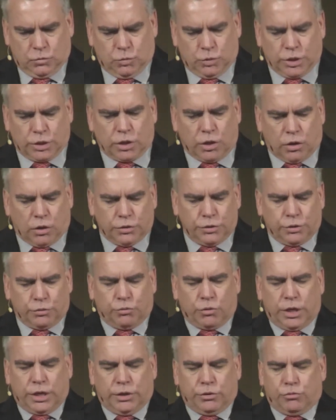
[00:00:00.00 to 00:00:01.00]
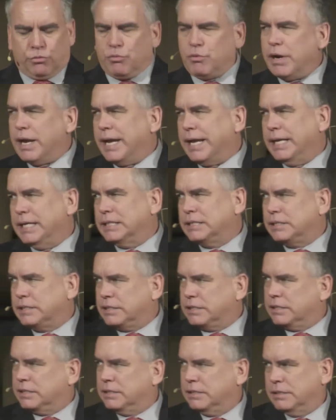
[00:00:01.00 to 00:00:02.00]
We're called to run a
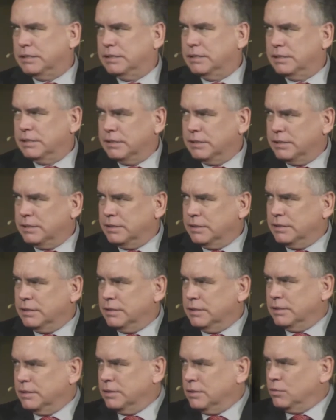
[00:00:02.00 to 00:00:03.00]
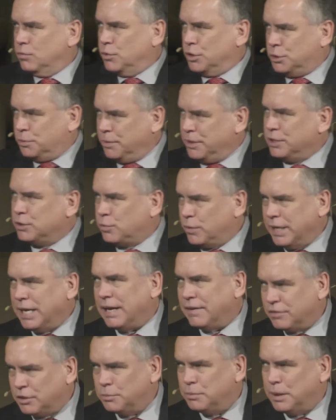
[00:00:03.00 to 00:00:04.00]
race, which means we
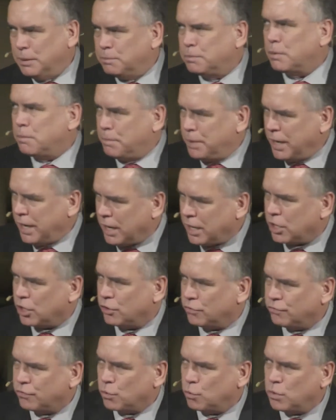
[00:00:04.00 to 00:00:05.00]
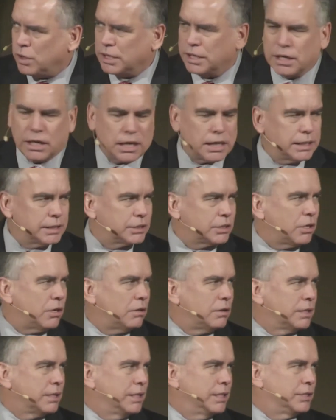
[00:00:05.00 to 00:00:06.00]
have to be prepared for what God is
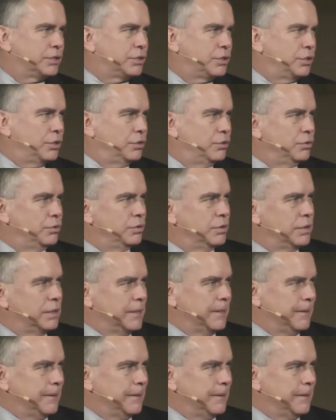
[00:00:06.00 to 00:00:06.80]
calling us to.